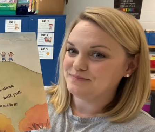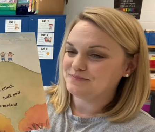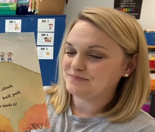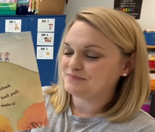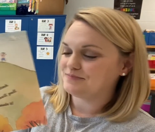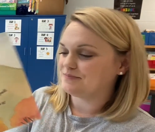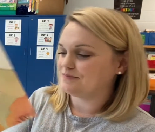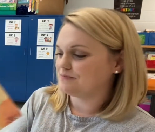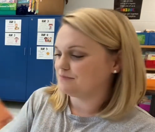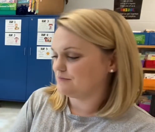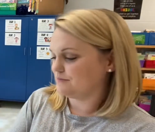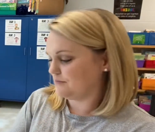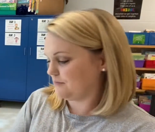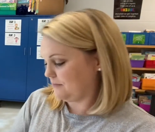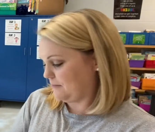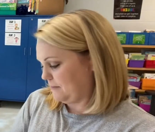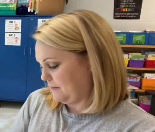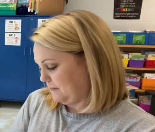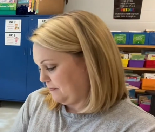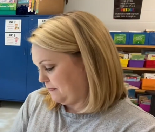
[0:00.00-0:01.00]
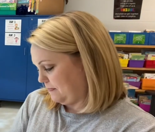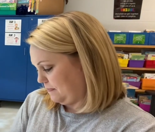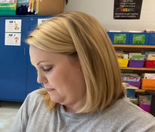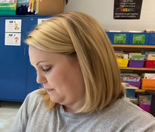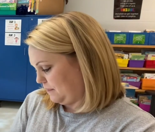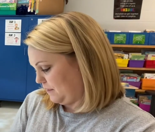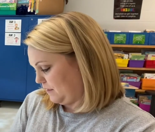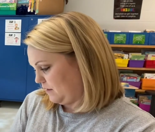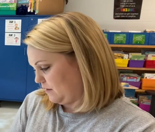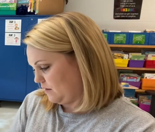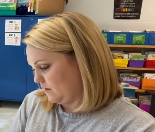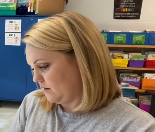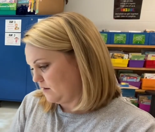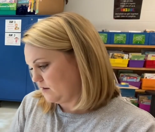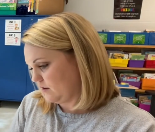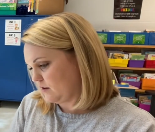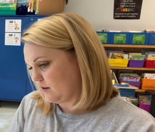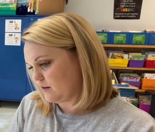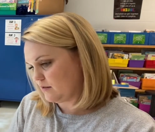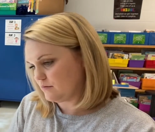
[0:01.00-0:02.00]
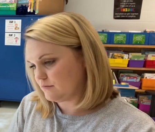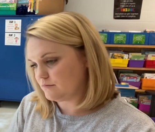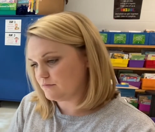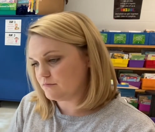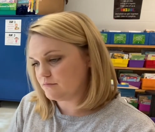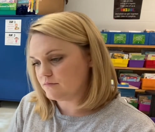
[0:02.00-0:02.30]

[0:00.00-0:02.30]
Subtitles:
(no one is talking)